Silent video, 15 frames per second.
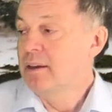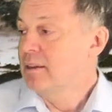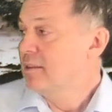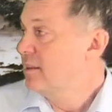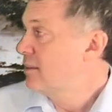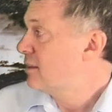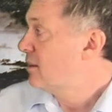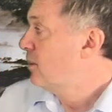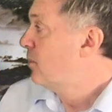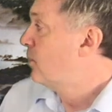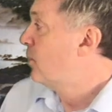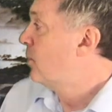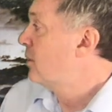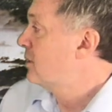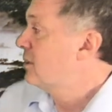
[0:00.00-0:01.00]
This
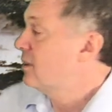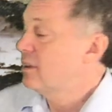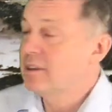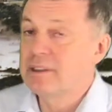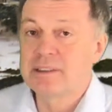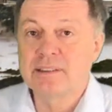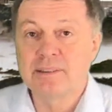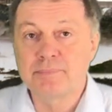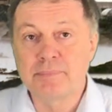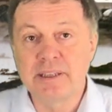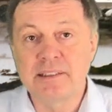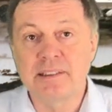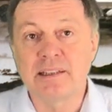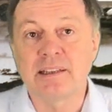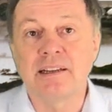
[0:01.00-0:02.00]
water is
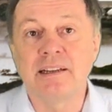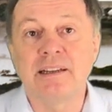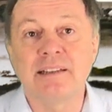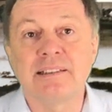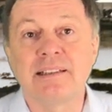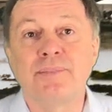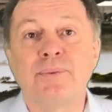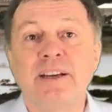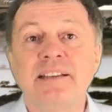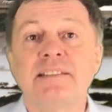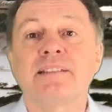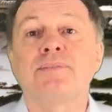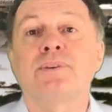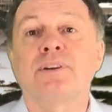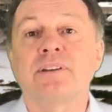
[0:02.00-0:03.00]
basically the
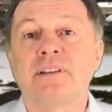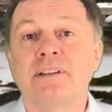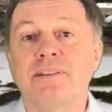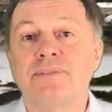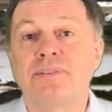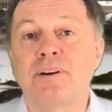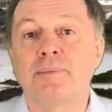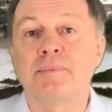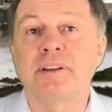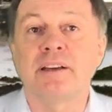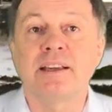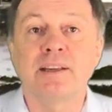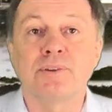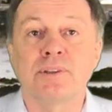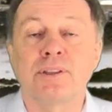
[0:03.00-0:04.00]
wastewater from the
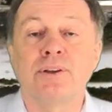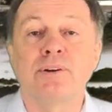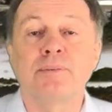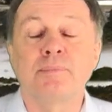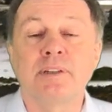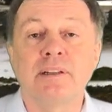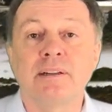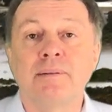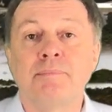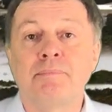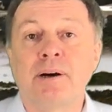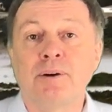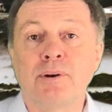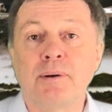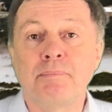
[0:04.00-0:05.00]
geothermal
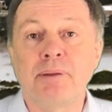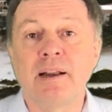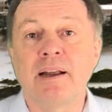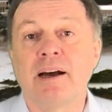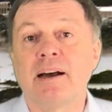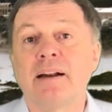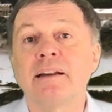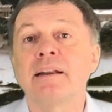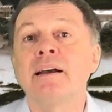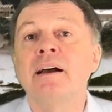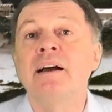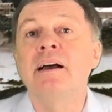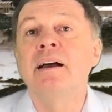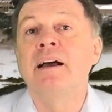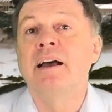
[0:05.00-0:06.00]
power plant,
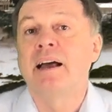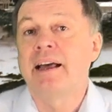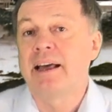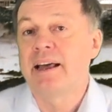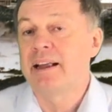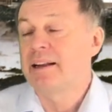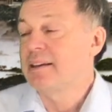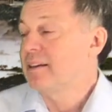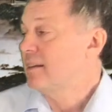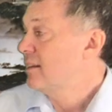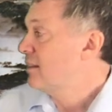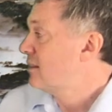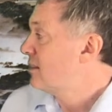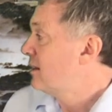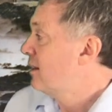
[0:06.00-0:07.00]
and it
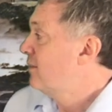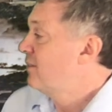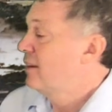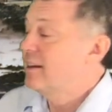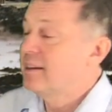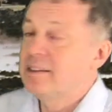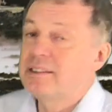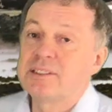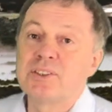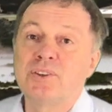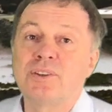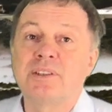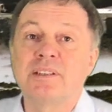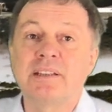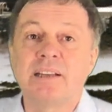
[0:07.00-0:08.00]
is very
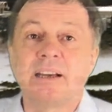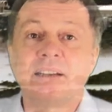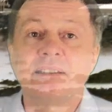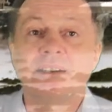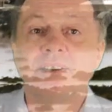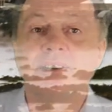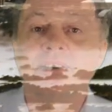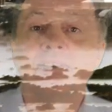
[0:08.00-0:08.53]
salty, has a lot